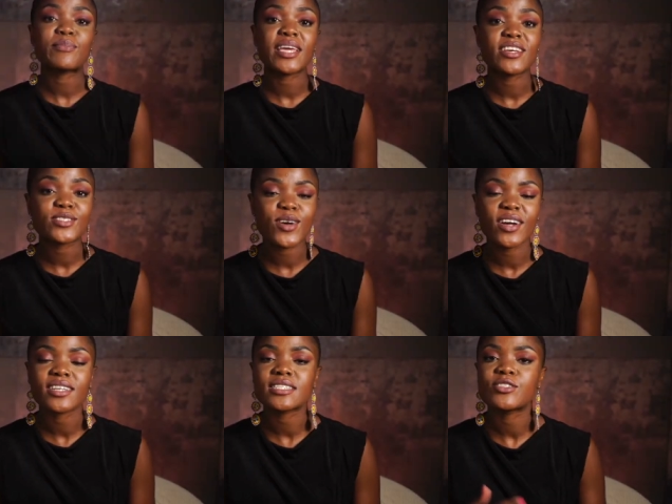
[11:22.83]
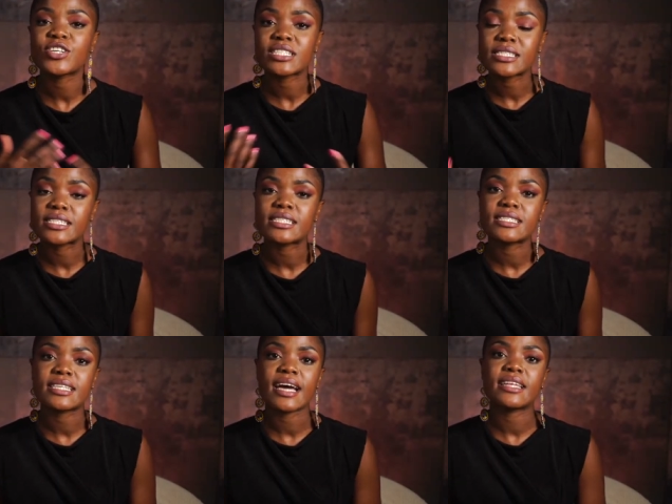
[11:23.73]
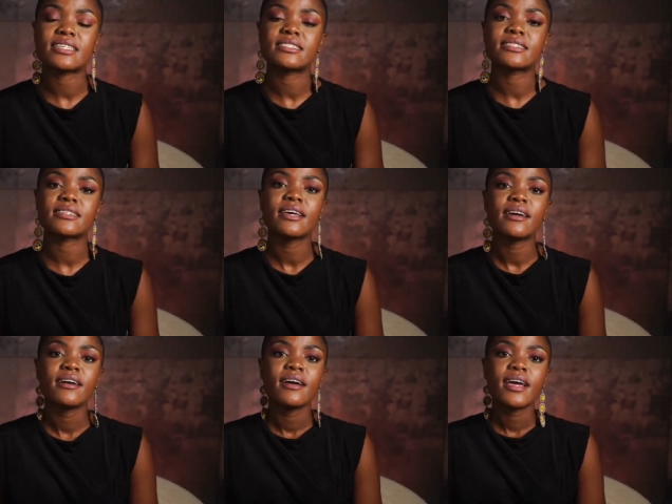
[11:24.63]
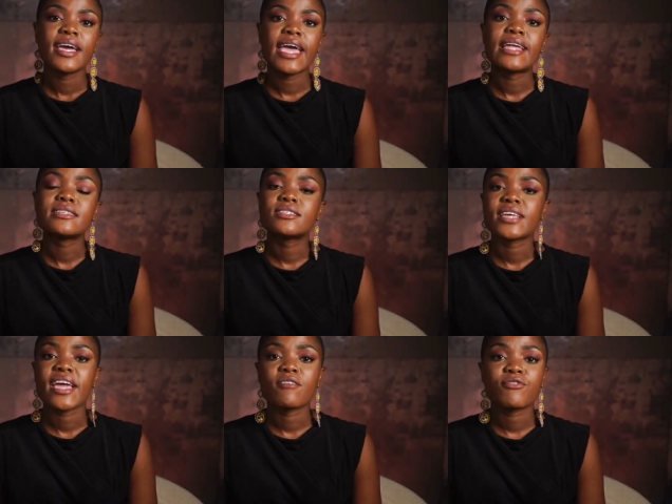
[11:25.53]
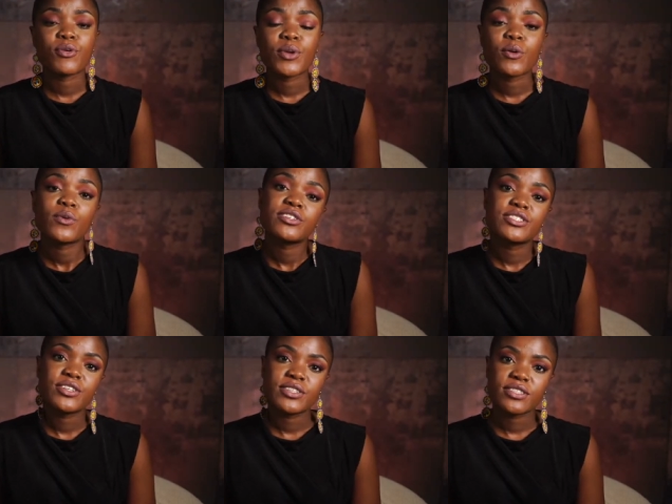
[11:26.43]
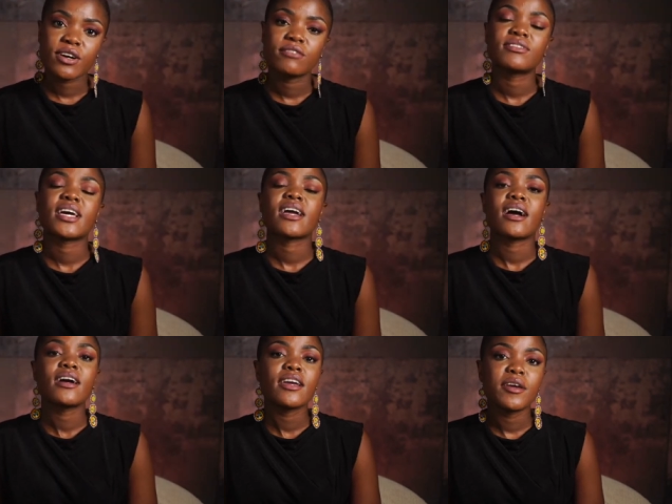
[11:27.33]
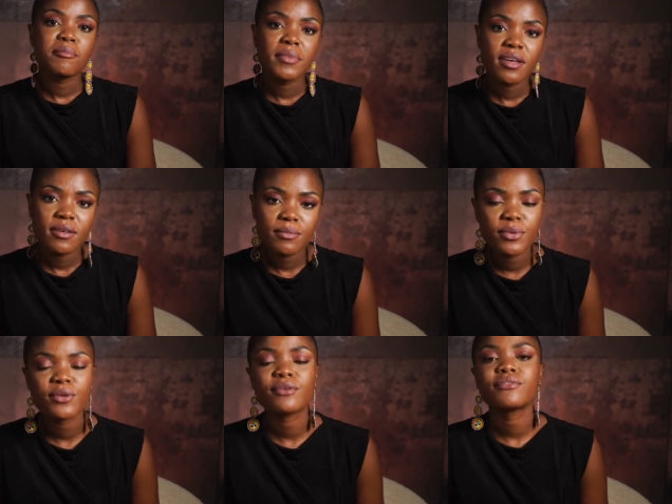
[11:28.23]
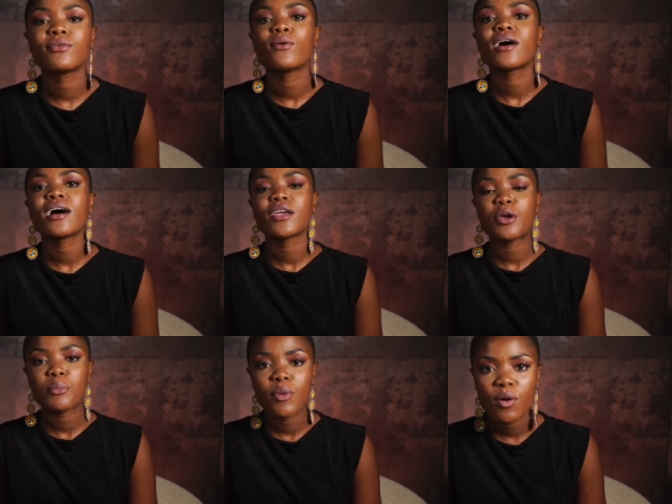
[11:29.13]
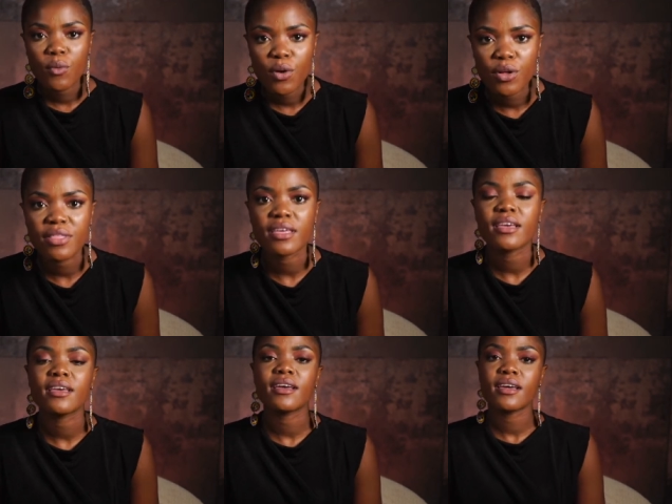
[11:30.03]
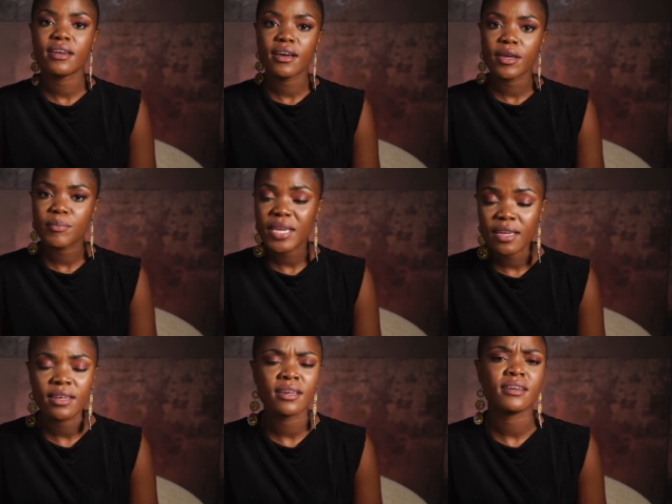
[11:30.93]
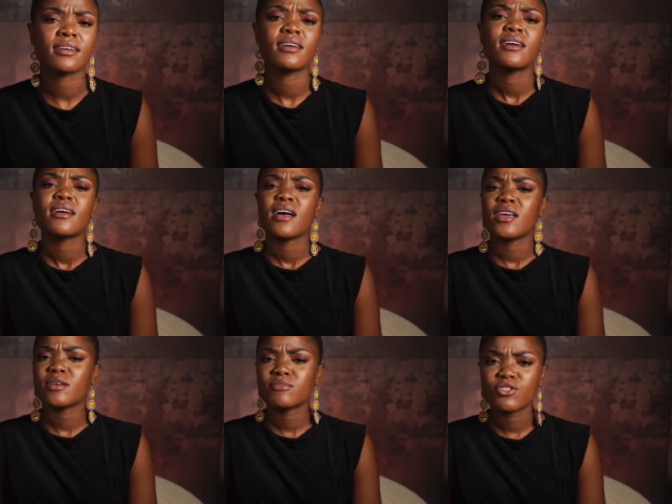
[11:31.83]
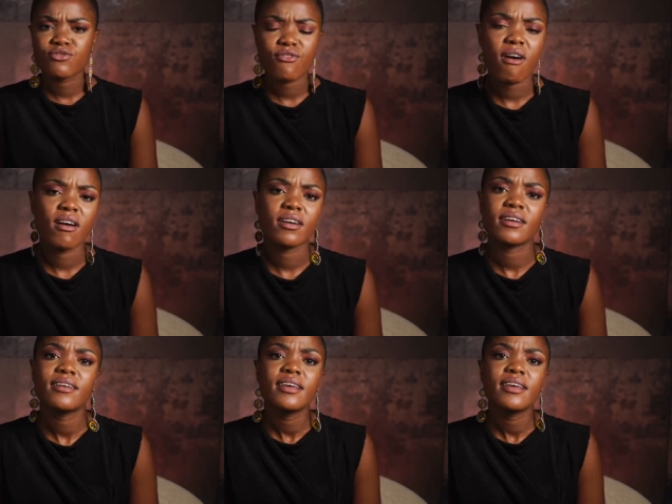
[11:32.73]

play a song and you can sit in silence and say affirming words to yourself like I am beautiful, I am worthy, and I am healing, I am strong.